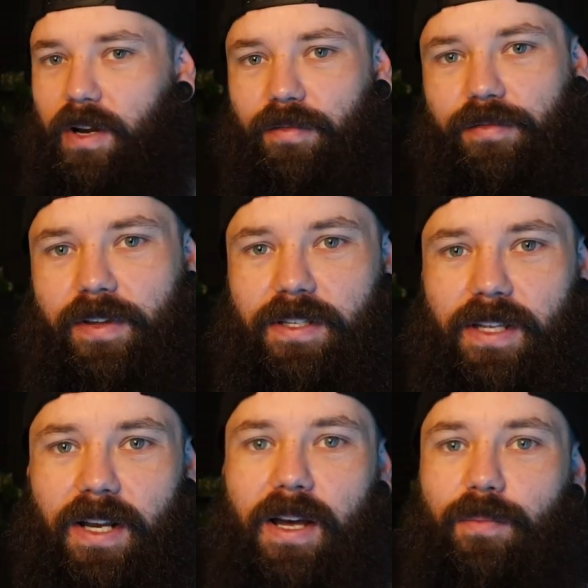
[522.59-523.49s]
I can fix
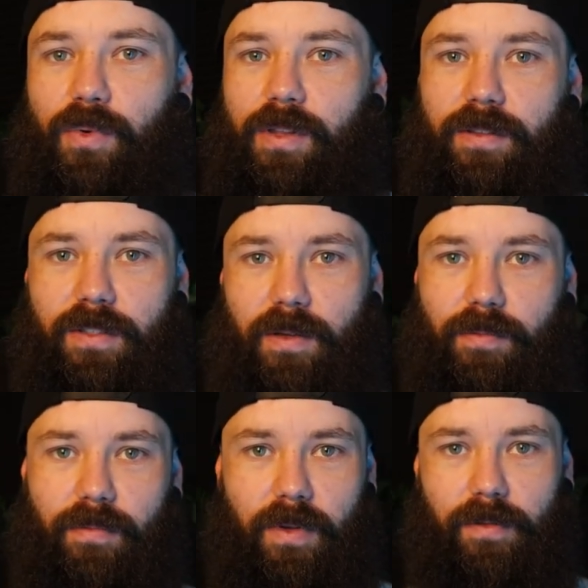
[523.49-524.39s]
that up with
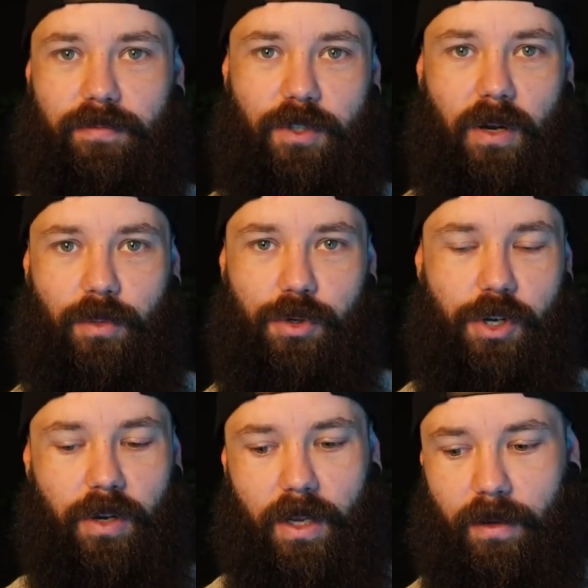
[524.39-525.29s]
some
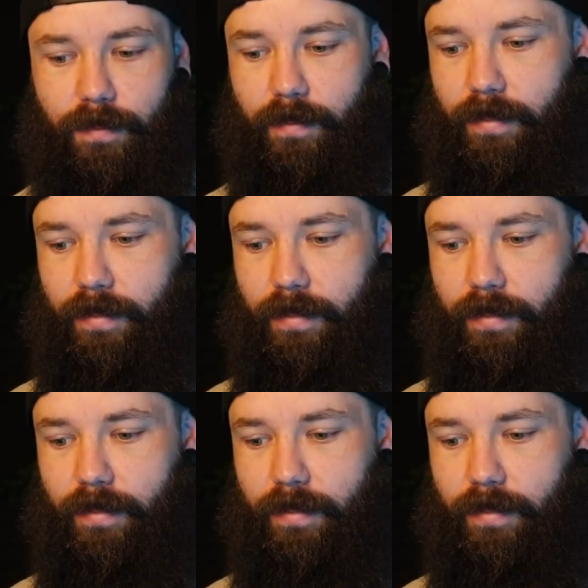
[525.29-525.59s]
troubleshooting.